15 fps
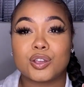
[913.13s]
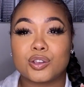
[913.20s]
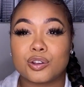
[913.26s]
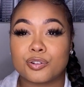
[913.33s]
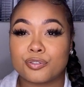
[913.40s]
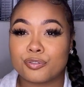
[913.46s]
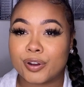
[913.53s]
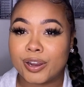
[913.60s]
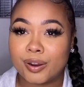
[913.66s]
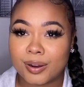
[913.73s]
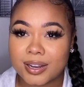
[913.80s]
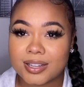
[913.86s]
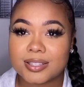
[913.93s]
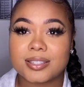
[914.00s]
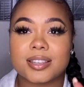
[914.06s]
Your
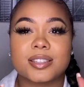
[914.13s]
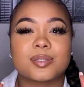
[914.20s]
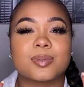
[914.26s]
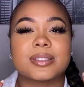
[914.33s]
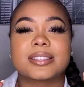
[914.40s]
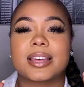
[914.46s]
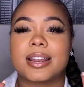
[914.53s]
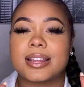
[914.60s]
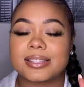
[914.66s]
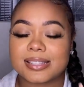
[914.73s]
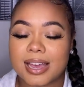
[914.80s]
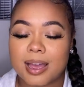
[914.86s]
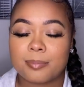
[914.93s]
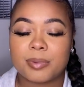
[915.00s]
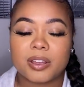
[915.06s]
fragrance is what's gonna
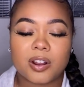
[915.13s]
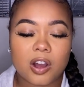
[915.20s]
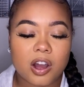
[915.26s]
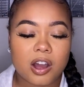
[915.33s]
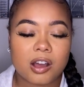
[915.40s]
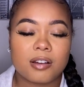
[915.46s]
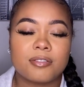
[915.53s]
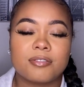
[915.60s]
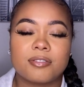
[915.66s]
top it off.